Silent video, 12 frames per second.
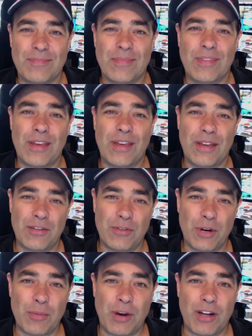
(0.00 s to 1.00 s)
Thank you
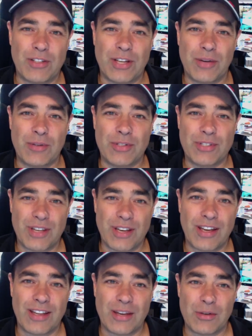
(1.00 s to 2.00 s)
very much. That was
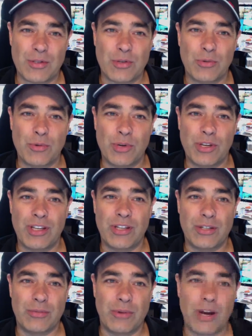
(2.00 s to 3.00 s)
uh, that was a
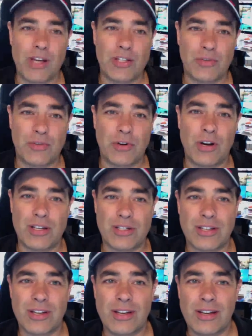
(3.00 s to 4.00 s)
really good race for
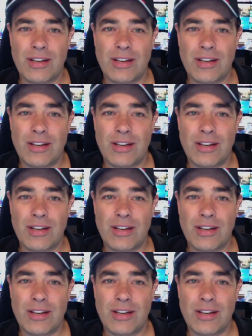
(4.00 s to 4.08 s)
us.